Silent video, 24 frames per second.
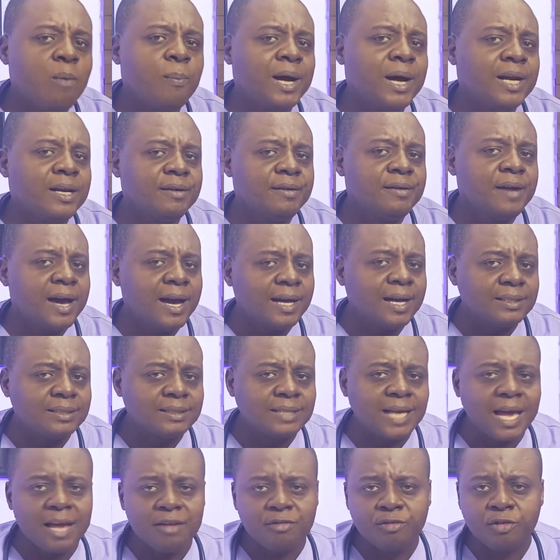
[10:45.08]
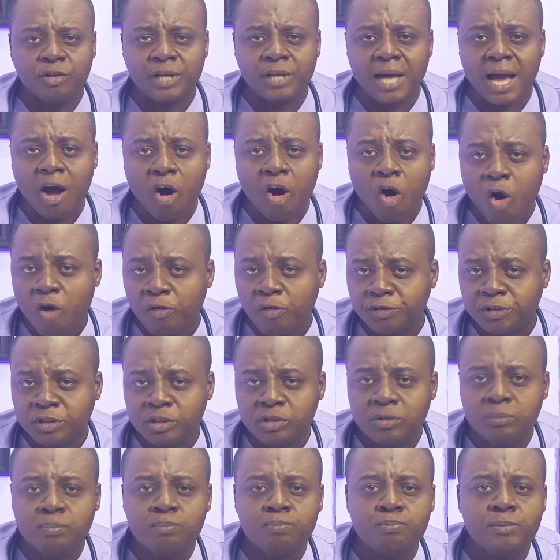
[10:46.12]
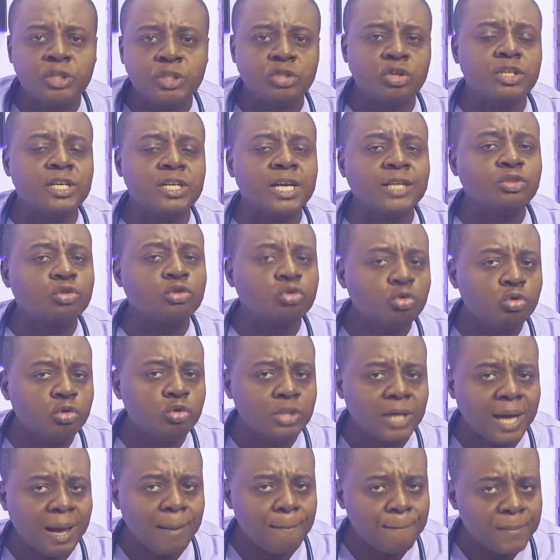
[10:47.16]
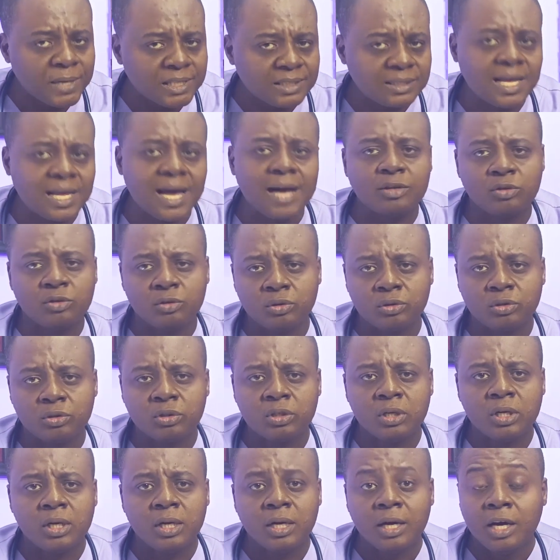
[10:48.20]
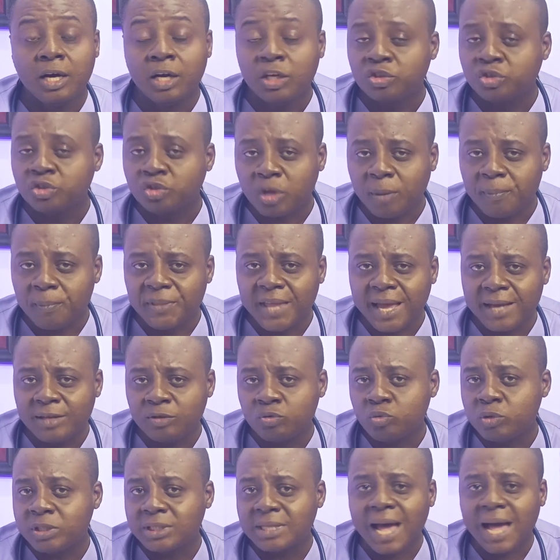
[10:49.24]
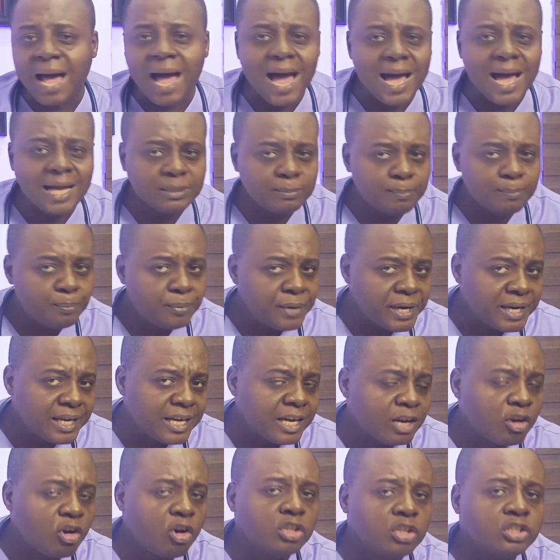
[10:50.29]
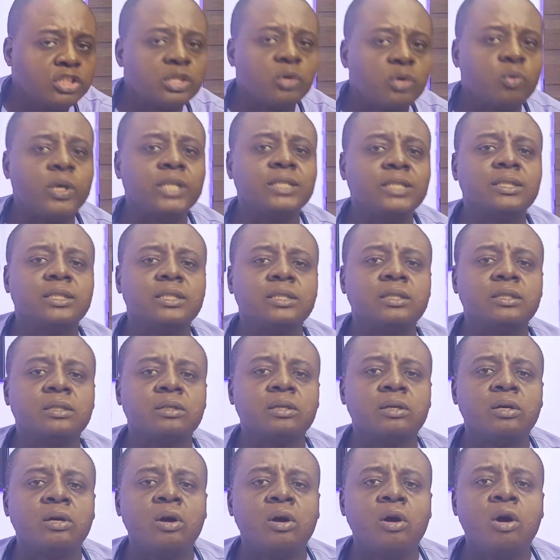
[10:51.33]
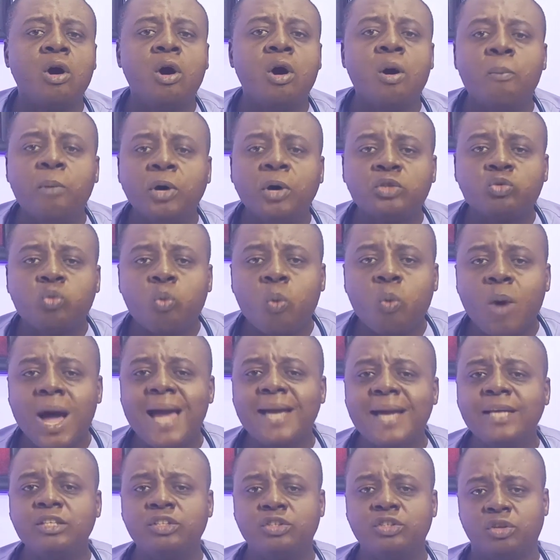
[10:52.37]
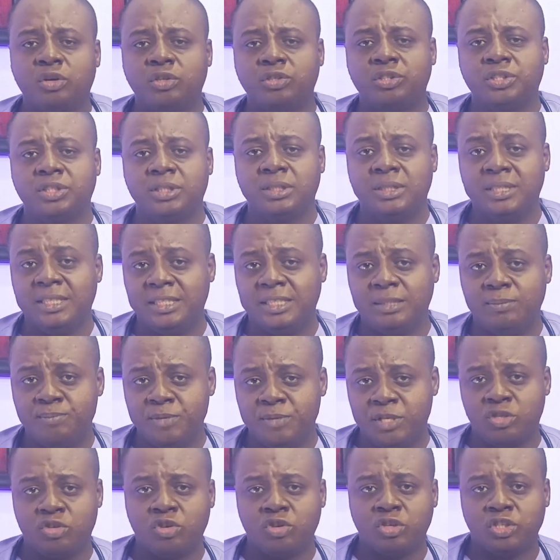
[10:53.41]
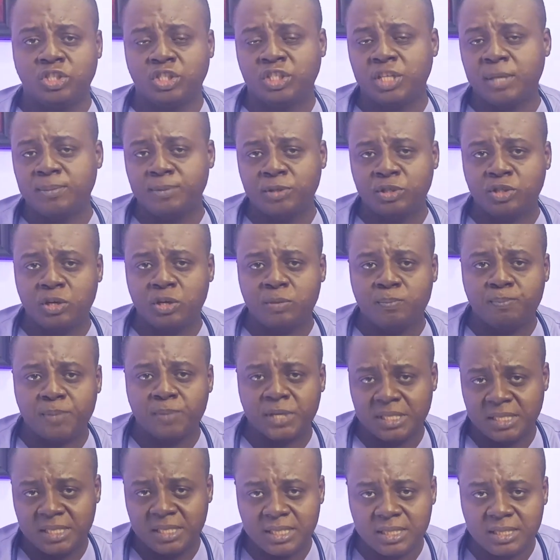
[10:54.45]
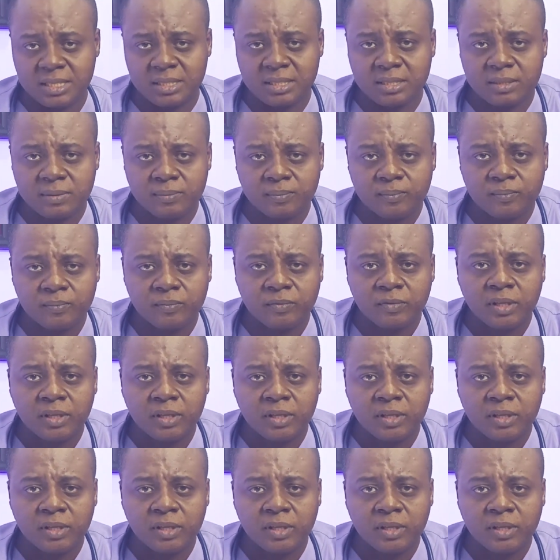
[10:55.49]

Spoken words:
how malaria and typhoid are often misunderstood and misdiagnosed, sometimes with heartbreaking consequences. But why does this misconception persist?